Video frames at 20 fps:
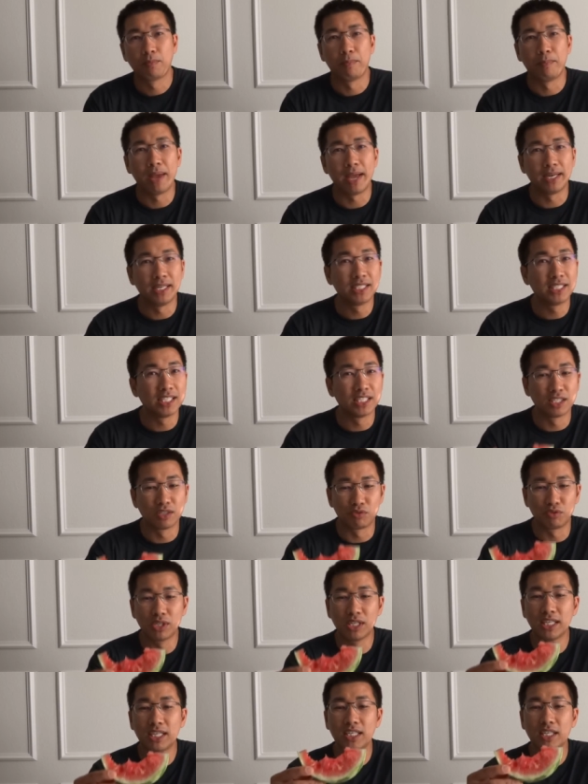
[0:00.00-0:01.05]
Man, this is a
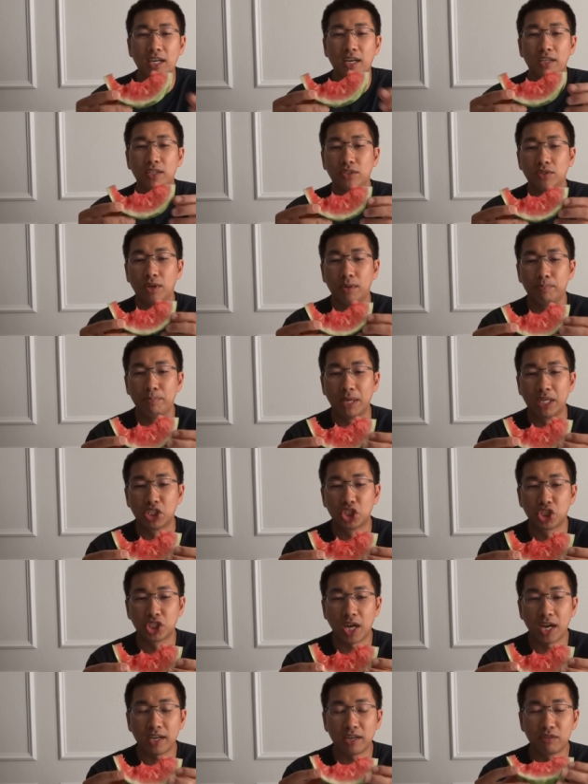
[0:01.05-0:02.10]
really a, a big
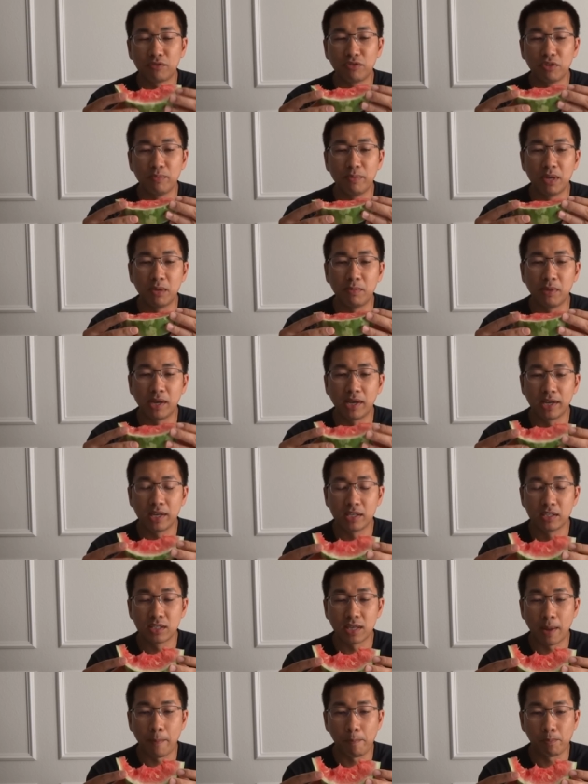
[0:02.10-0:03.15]
shocker for me,
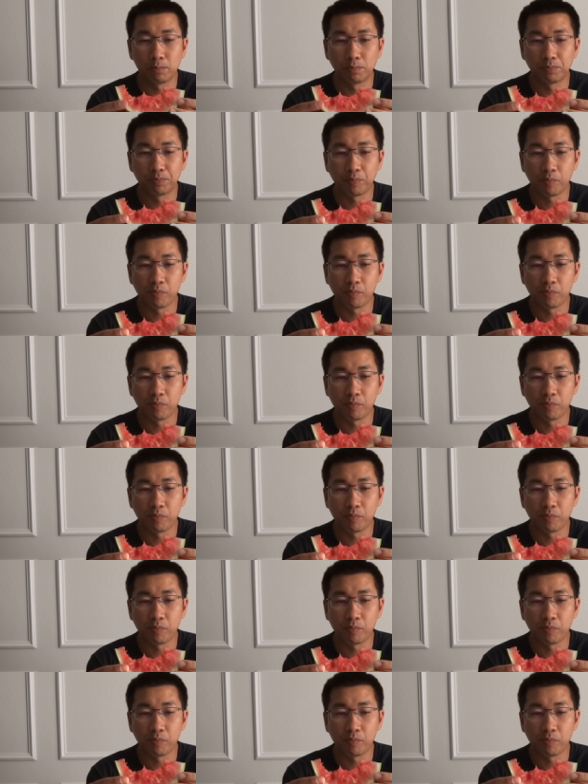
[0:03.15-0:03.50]
because um,